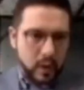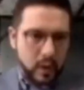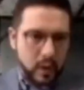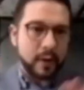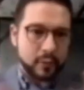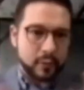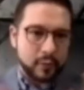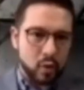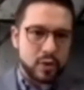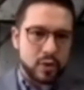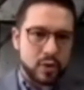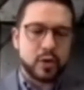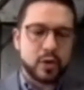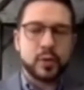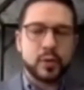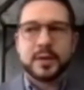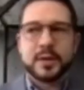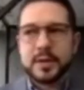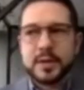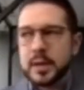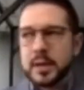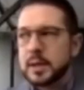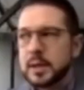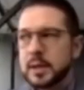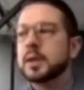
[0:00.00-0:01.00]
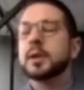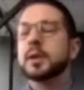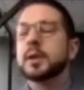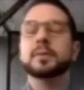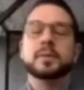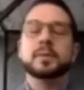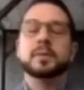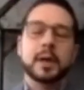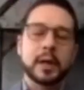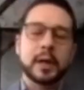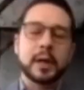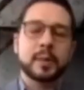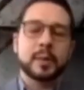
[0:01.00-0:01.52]
of course you will seek the
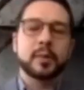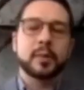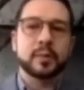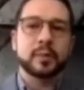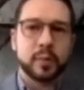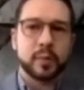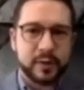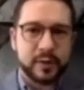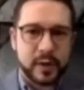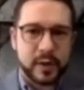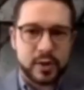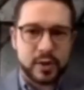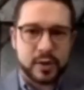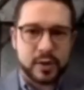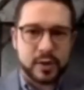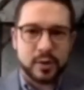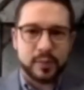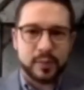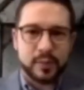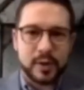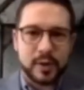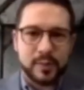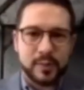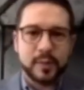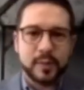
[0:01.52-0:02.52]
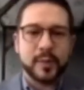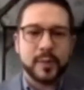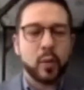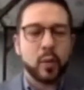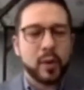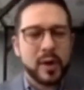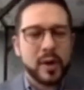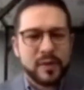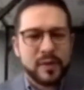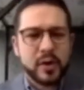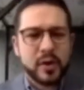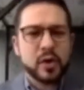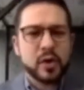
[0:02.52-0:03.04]
help of professional people, but
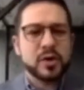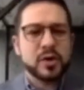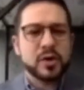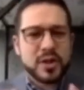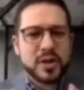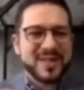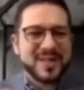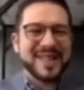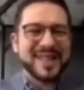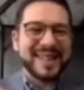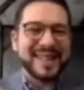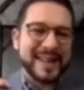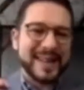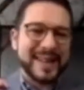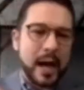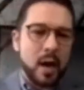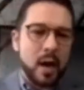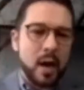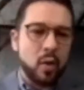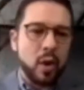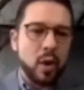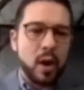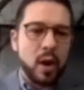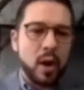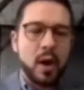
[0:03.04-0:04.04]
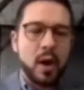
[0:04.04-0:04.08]
whenever you're just down,